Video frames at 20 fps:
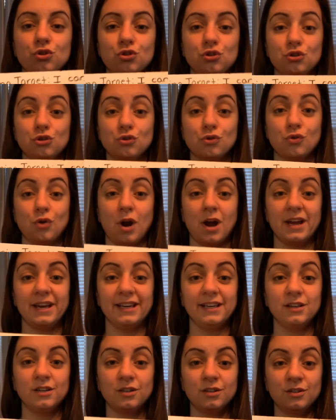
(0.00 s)

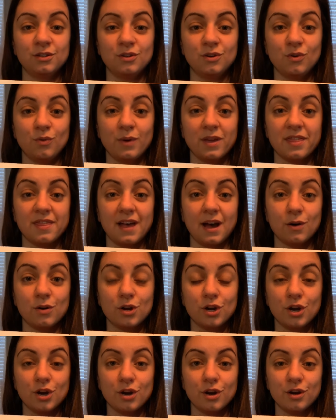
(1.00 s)
Triangle without a
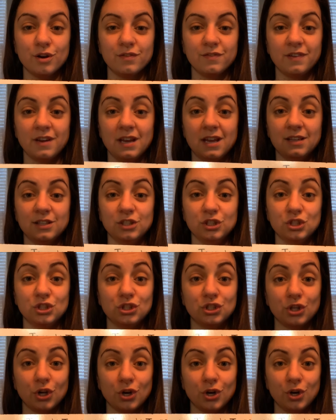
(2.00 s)
curve,
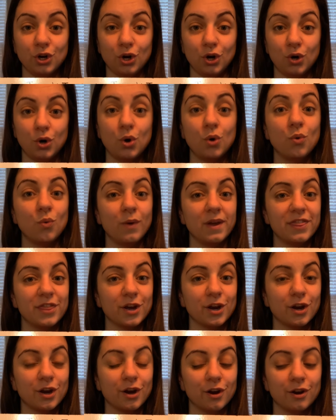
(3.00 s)
circle with a
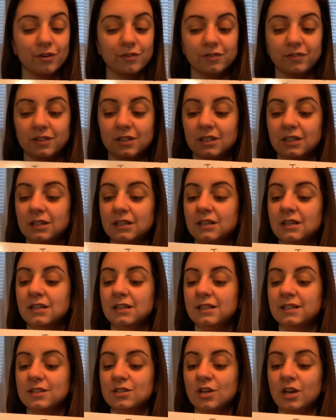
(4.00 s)
curve.
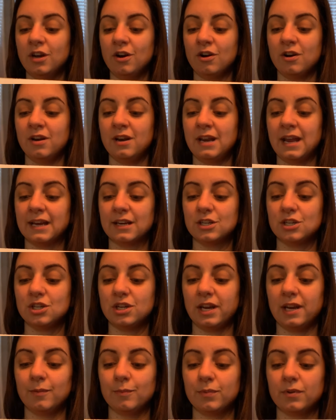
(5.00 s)
Let's look at our next
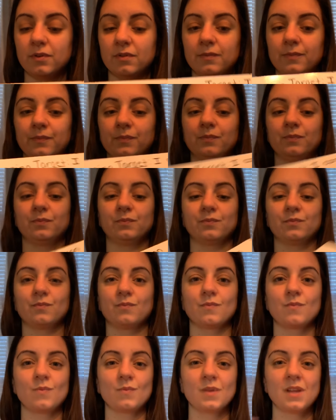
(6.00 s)
shape.
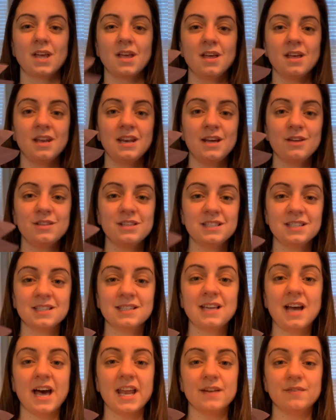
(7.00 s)
Now this is
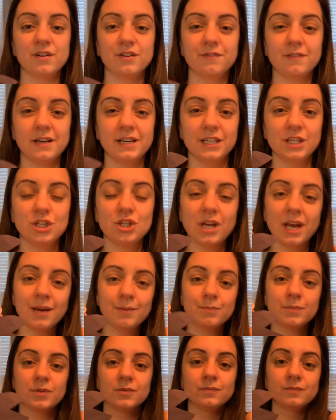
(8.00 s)
kind of a funny
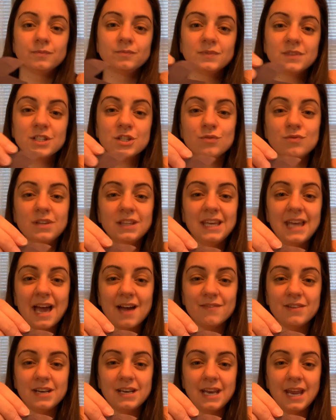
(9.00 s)
shape. It doesn't really have
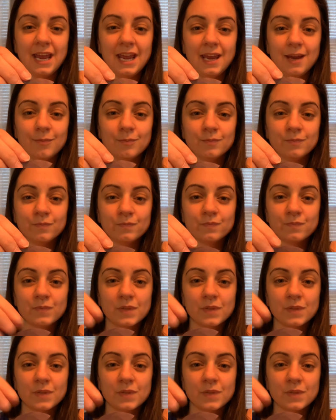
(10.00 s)
a name.